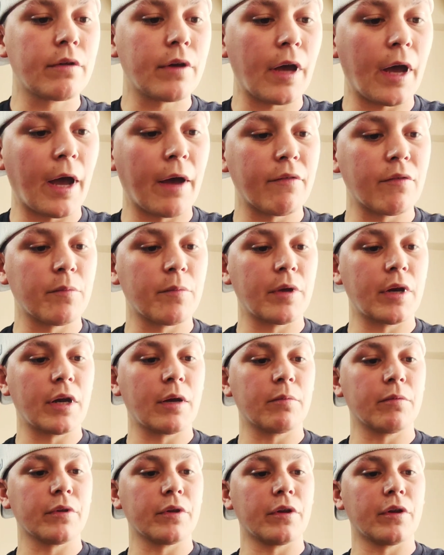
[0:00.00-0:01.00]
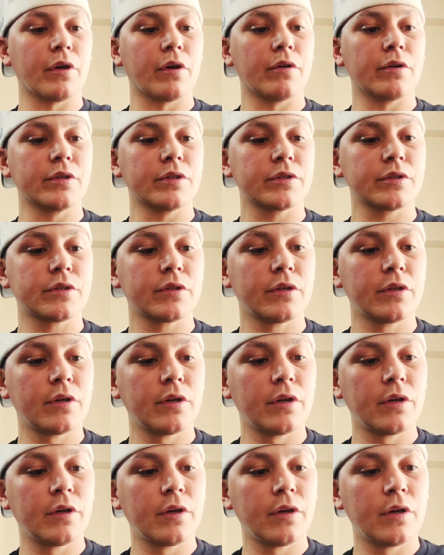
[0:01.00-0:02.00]
haven't been able to notice,
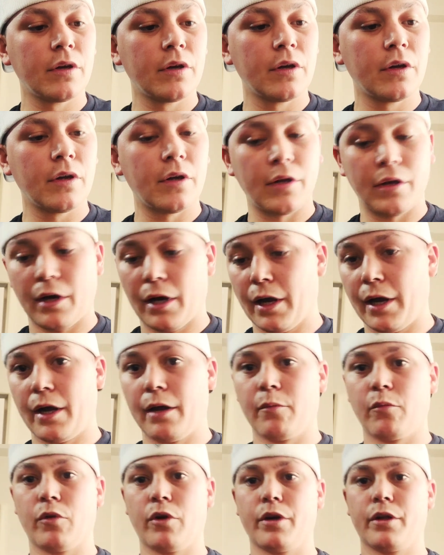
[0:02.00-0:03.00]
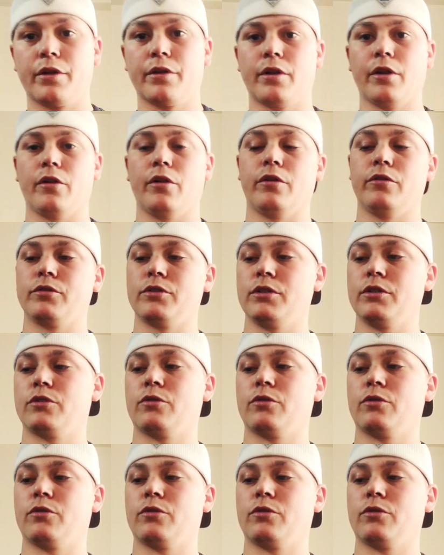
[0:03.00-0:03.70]
I am running the Losi